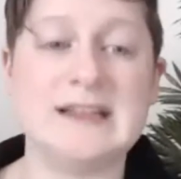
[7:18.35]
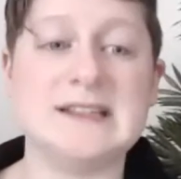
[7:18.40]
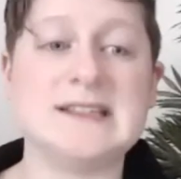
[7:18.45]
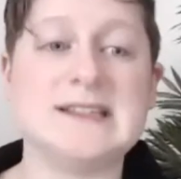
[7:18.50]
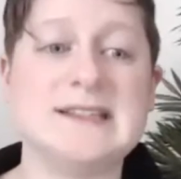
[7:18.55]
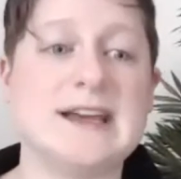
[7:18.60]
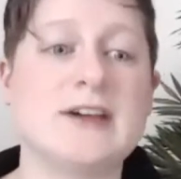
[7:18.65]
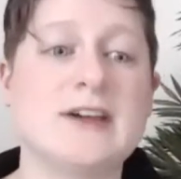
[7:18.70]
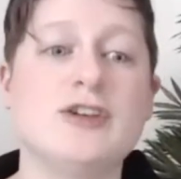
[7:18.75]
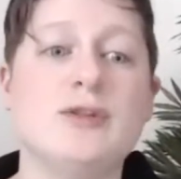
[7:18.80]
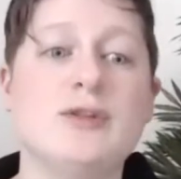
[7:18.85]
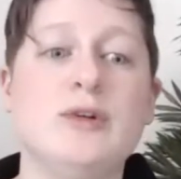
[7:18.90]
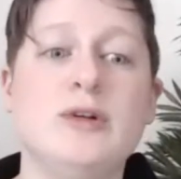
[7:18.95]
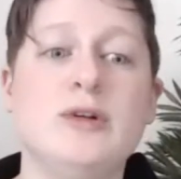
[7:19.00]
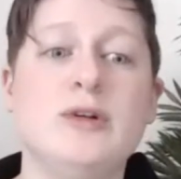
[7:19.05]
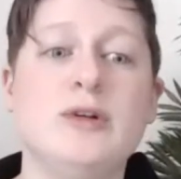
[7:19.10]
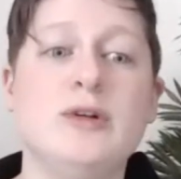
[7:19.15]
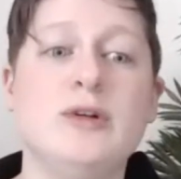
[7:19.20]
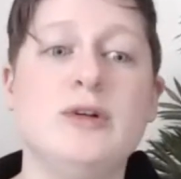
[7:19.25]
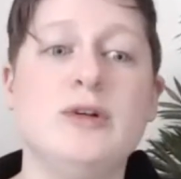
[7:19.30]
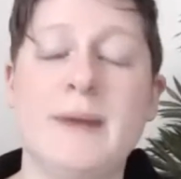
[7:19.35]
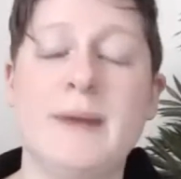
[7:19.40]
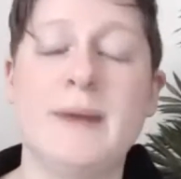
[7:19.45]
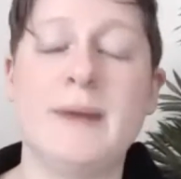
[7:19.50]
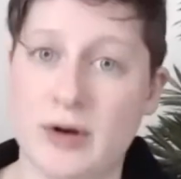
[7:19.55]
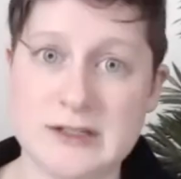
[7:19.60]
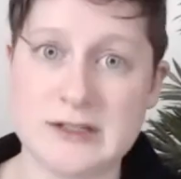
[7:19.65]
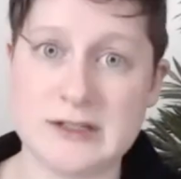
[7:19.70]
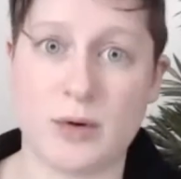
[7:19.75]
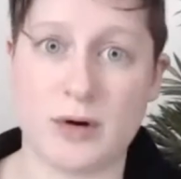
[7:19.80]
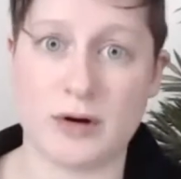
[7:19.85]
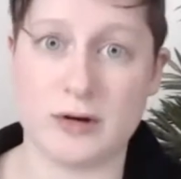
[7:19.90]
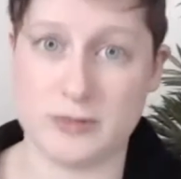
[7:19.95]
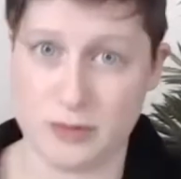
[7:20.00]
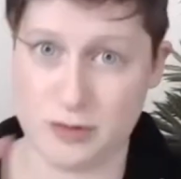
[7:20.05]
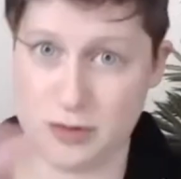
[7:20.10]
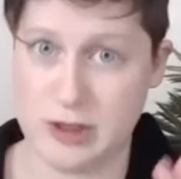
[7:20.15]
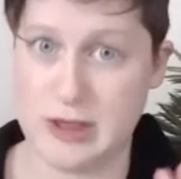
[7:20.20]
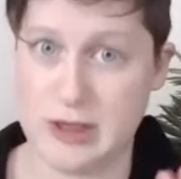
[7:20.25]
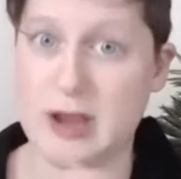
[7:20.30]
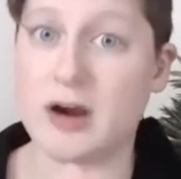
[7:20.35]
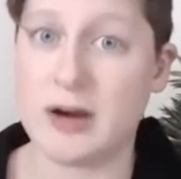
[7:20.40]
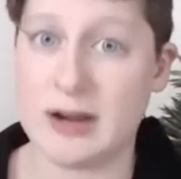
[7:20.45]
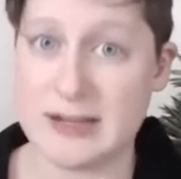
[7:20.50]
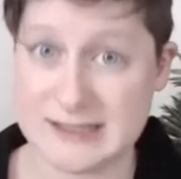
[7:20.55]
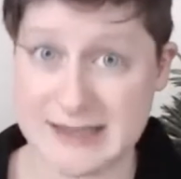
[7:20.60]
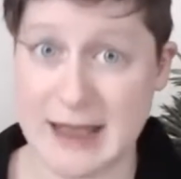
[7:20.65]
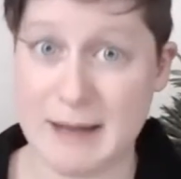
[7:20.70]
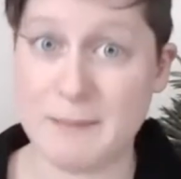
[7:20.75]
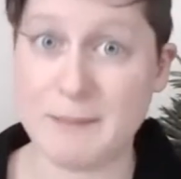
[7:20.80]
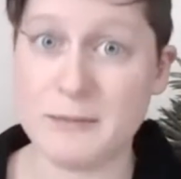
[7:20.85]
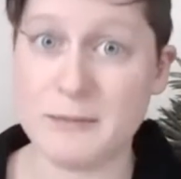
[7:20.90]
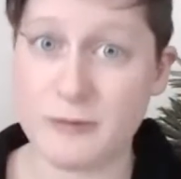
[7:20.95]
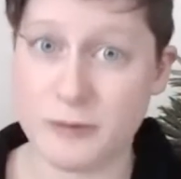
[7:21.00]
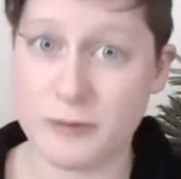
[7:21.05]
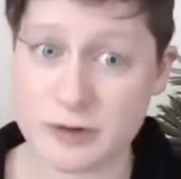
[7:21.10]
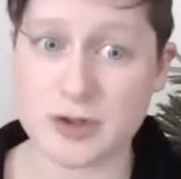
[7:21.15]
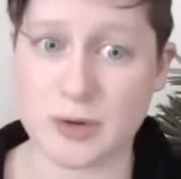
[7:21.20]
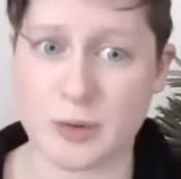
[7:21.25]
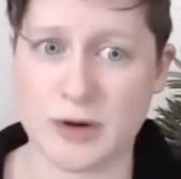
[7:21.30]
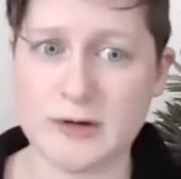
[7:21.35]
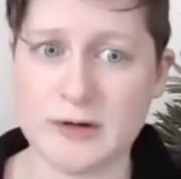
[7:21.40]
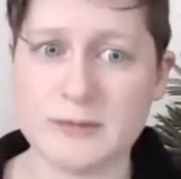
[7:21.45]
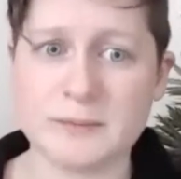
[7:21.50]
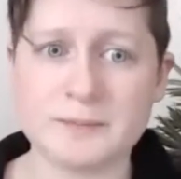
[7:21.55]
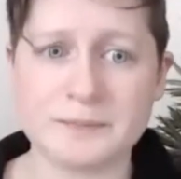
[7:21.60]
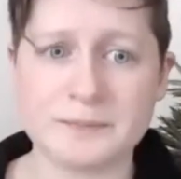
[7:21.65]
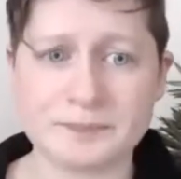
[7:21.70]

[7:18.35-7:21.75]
and sexual minorities, or GRSM for short,